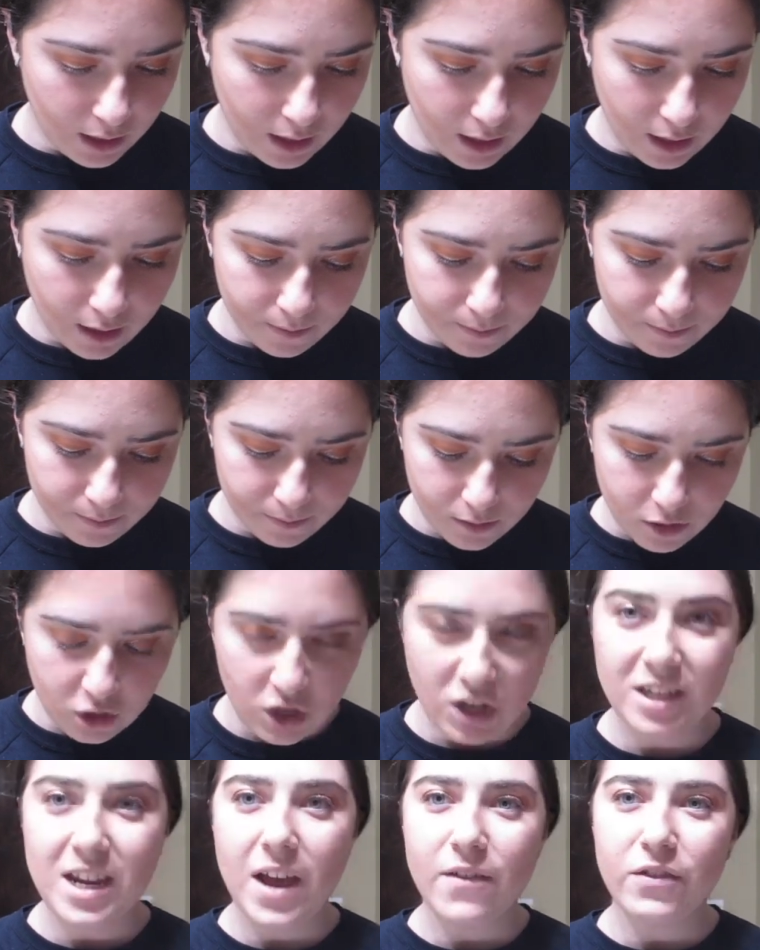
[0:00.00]
like you
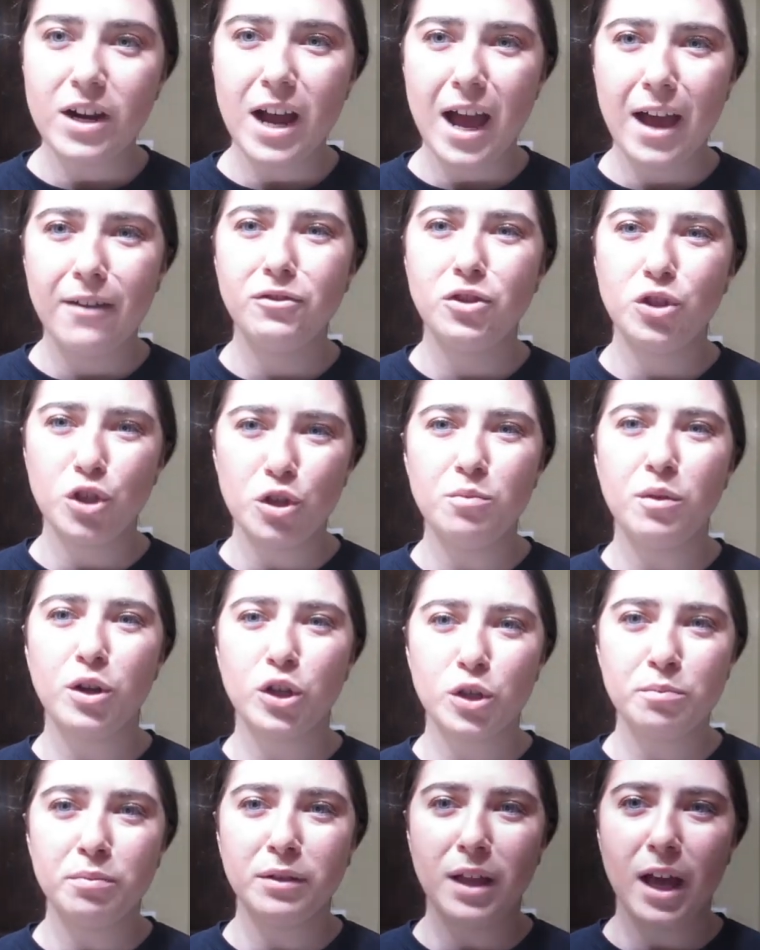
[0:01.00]
can never have too
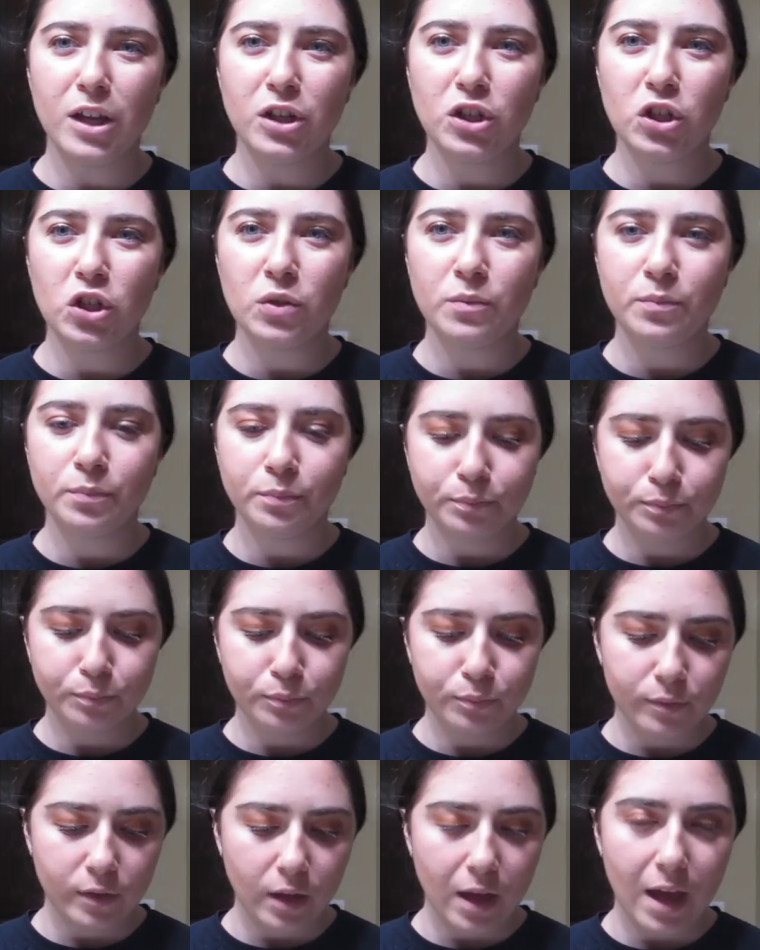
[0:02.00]
much blush.
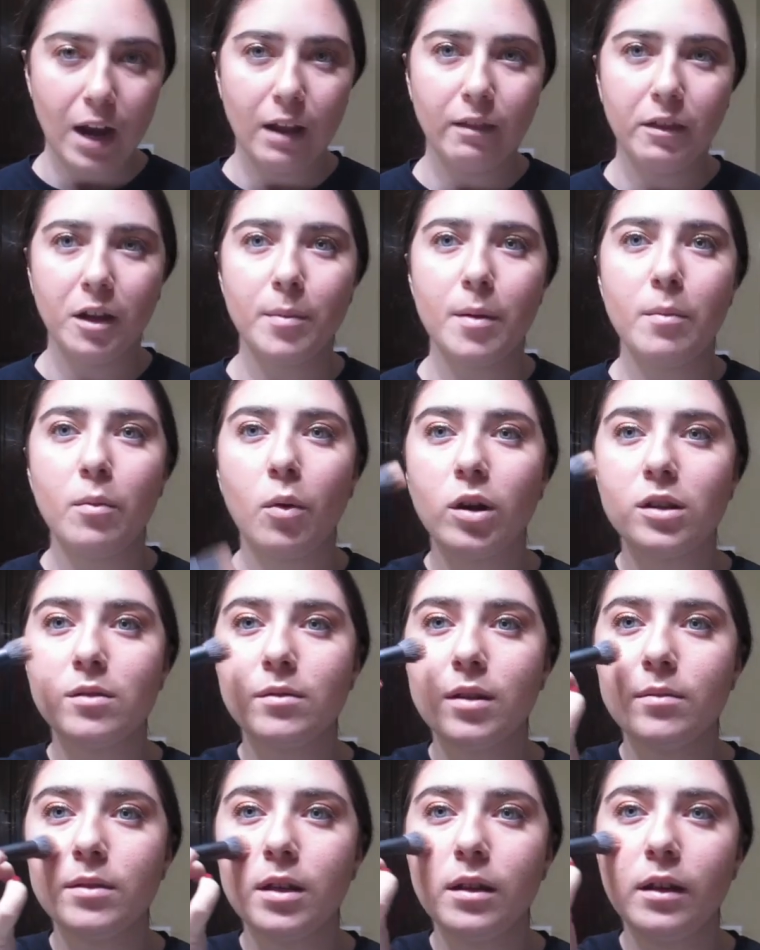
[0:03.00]
Add a little bit more.
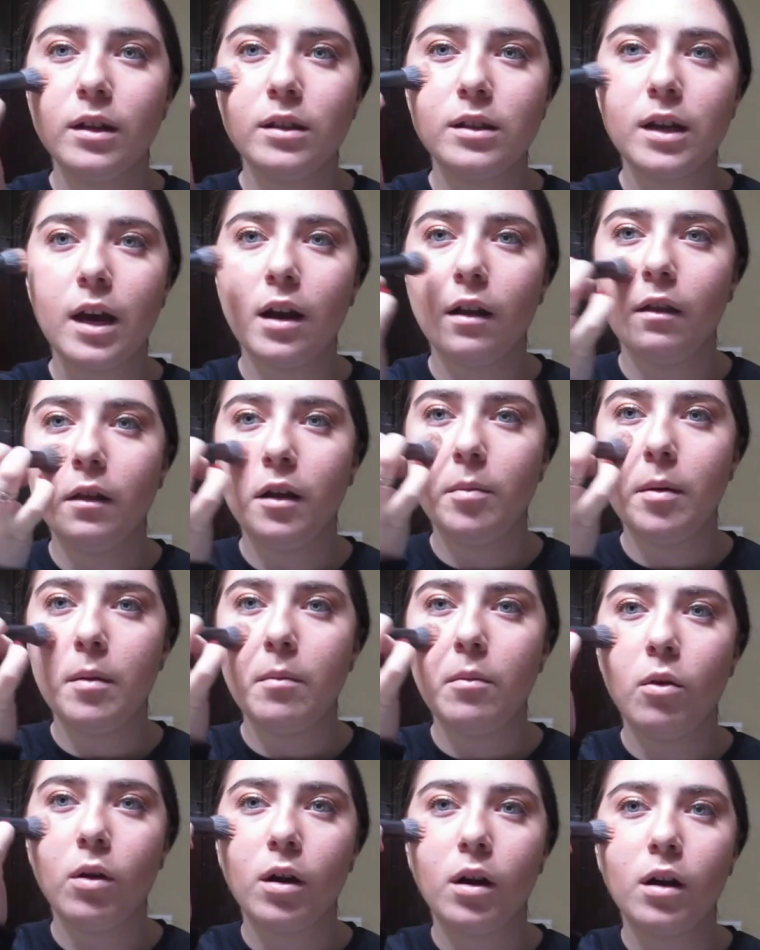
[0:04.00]
Sometimes I like to add a little bit
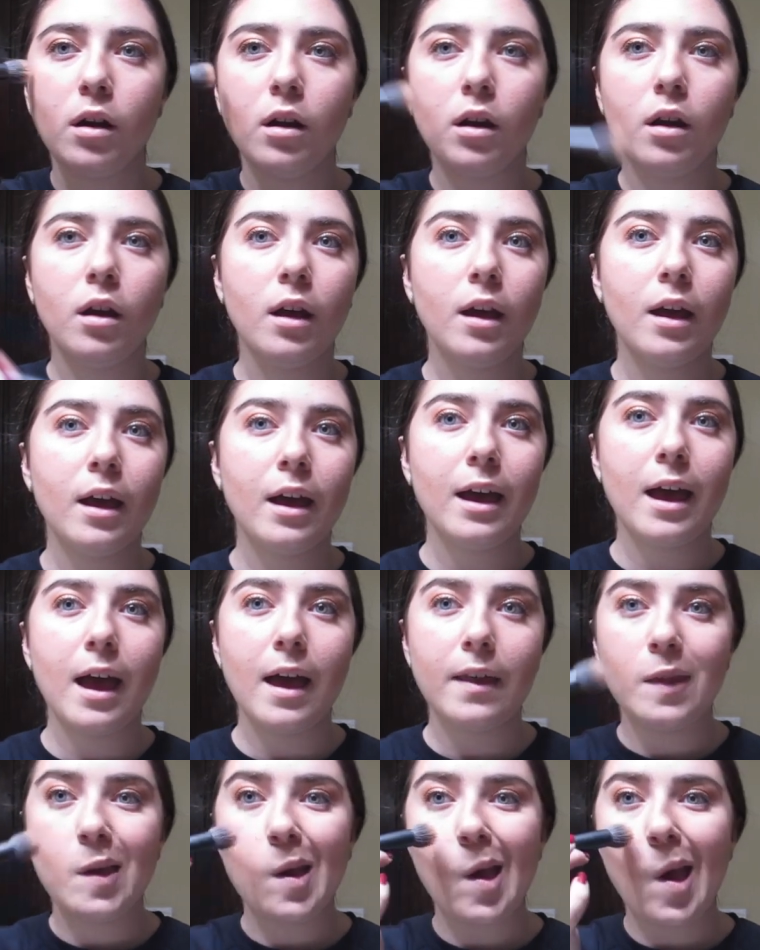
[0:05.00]
more
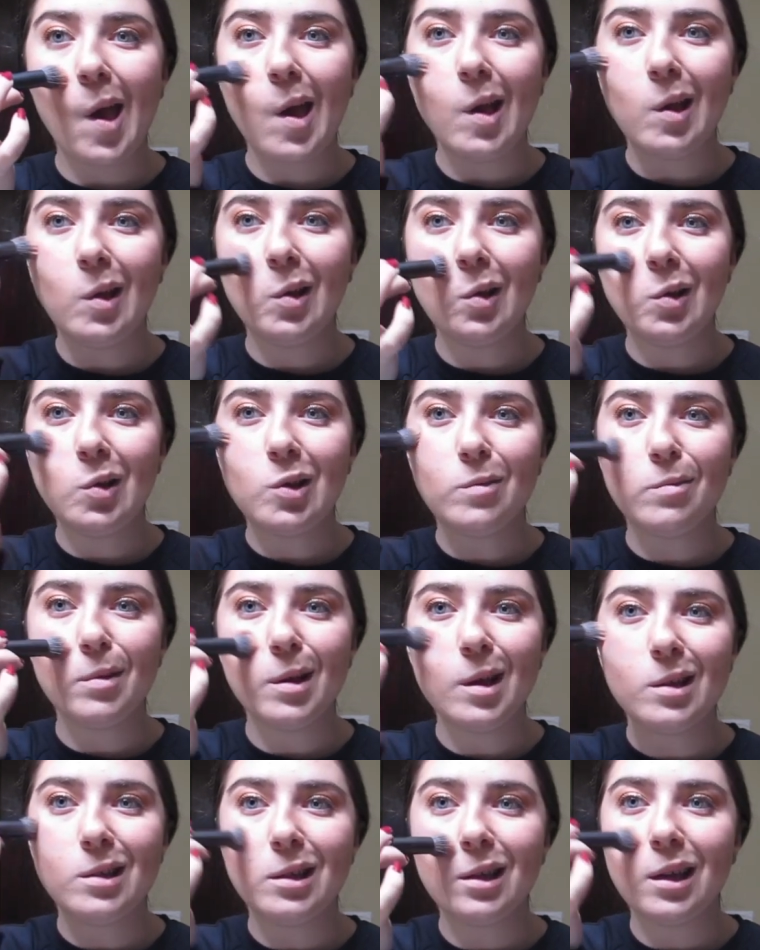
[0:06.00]
at the end just
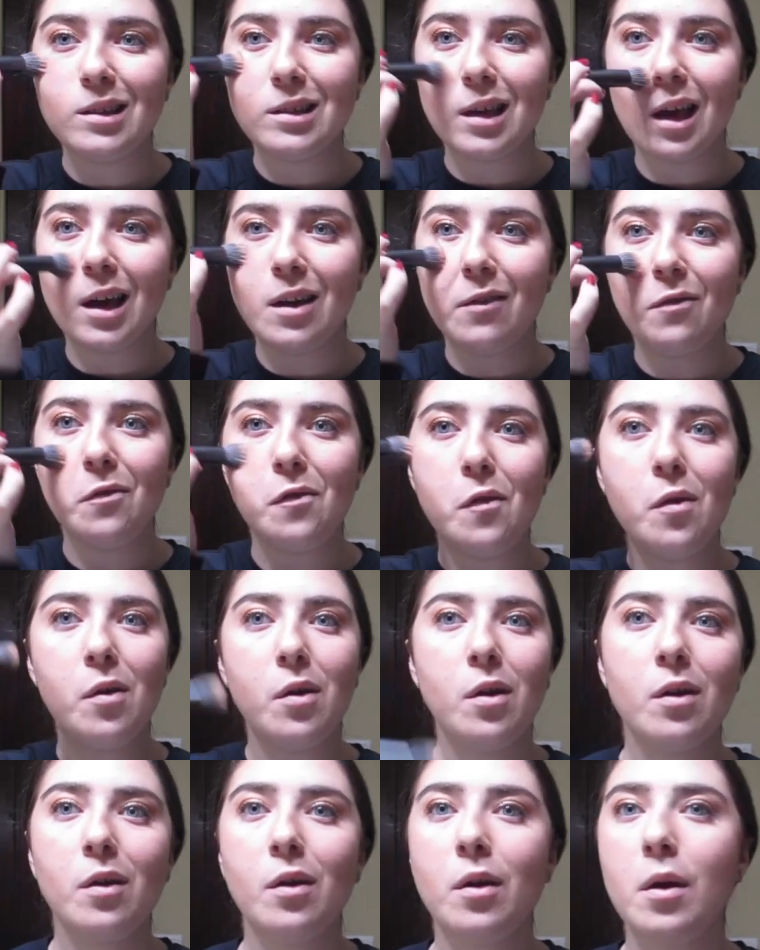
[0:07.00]
because it gets kind of
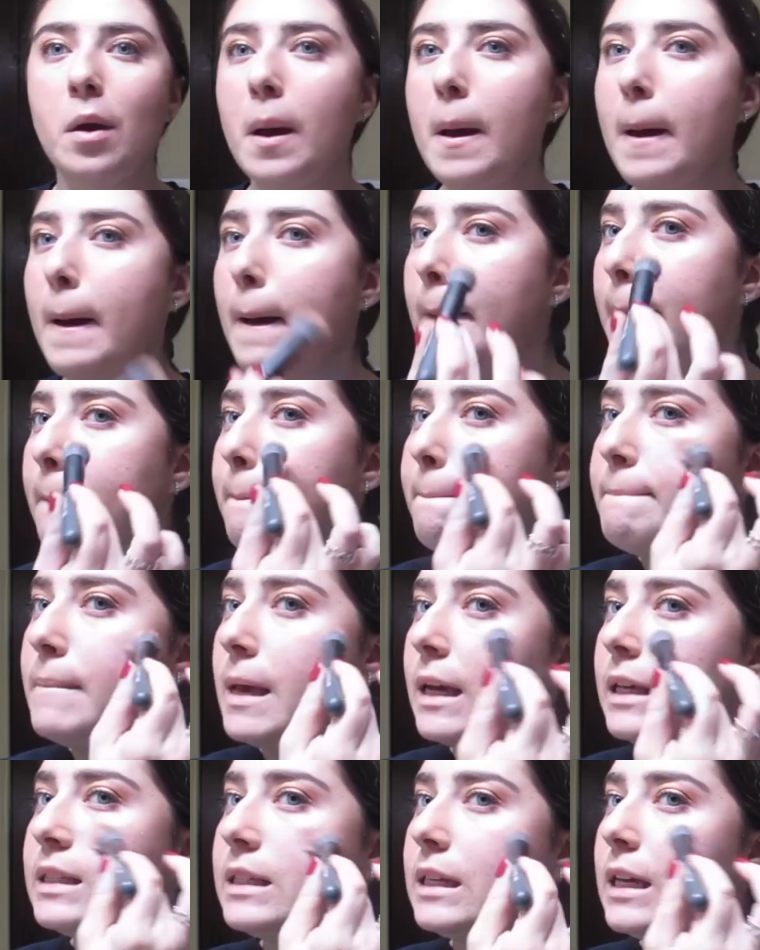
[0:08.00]

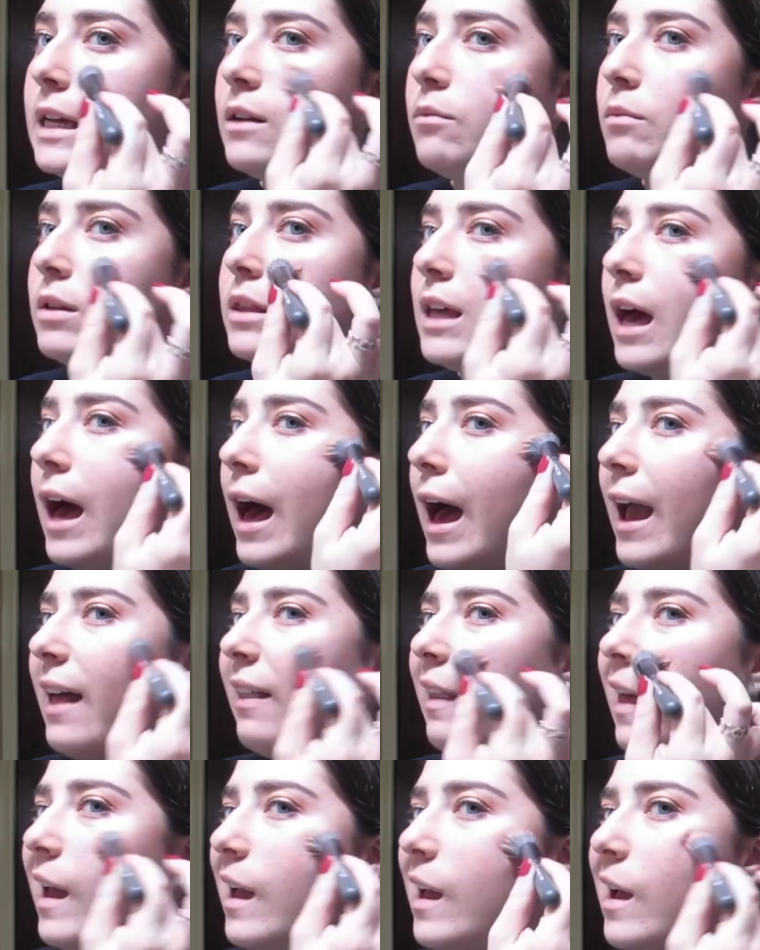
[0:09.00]
mixed in with the
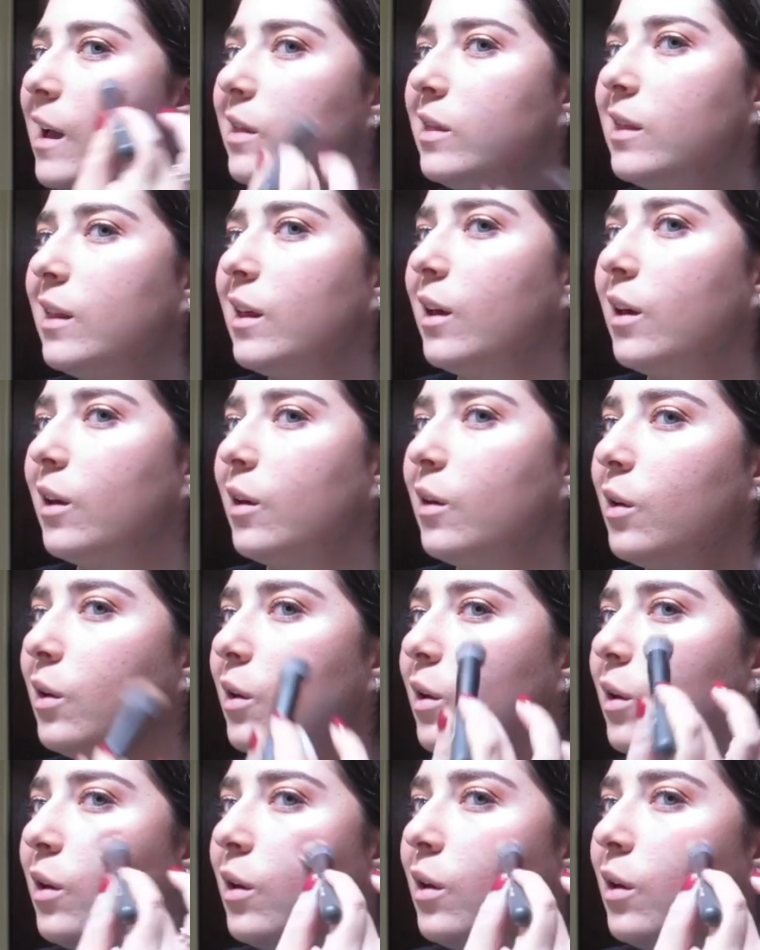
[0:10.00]
highlight and the